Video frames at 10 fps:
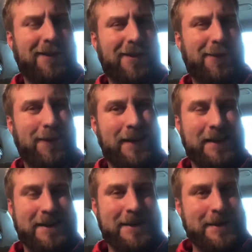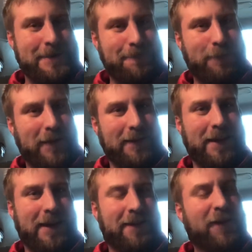So, but
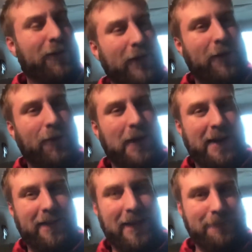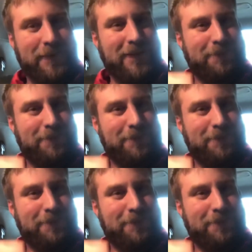yeah, I thought it was really cool how they